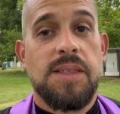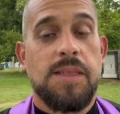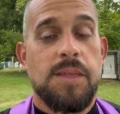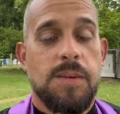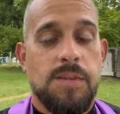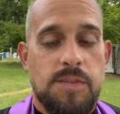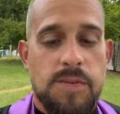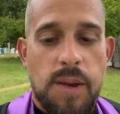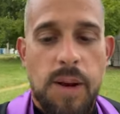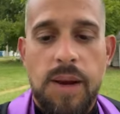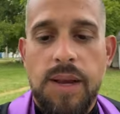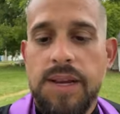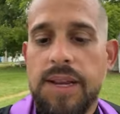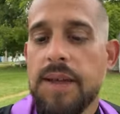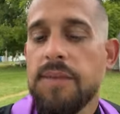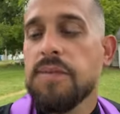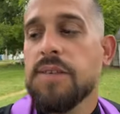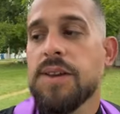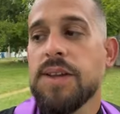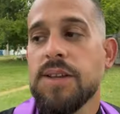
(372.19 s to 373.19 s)
the very
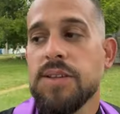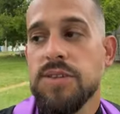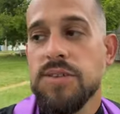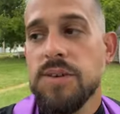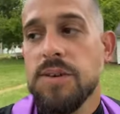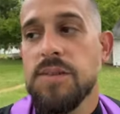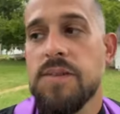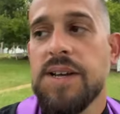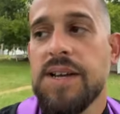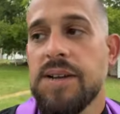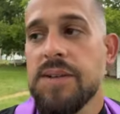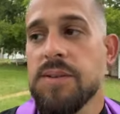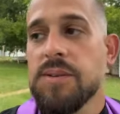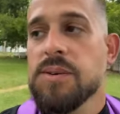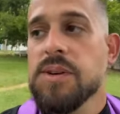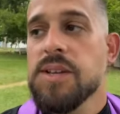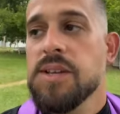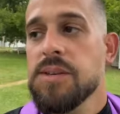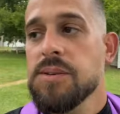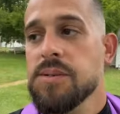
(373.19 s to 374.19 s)
definition of hell
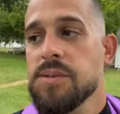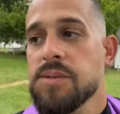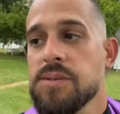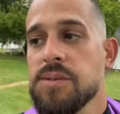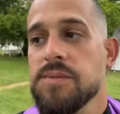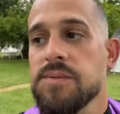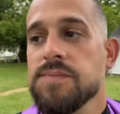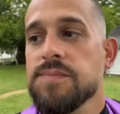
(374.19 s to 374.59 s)
on heels.